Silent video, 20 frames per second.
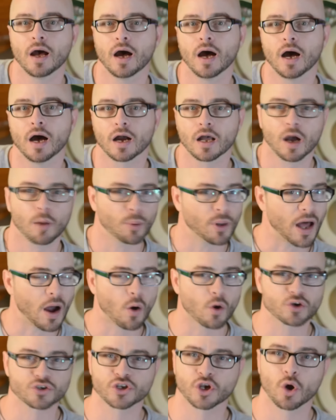A couple
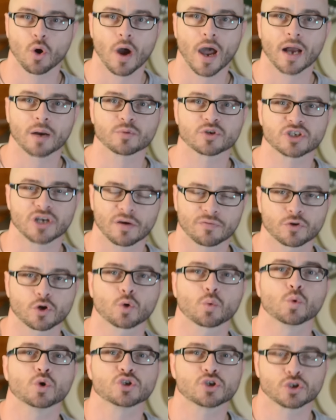hours ago, Adam
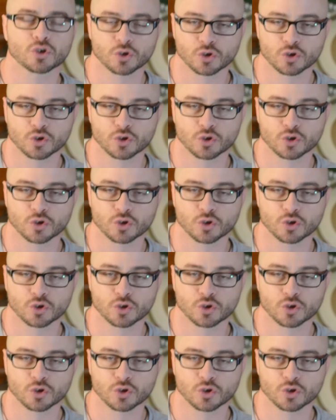Schefter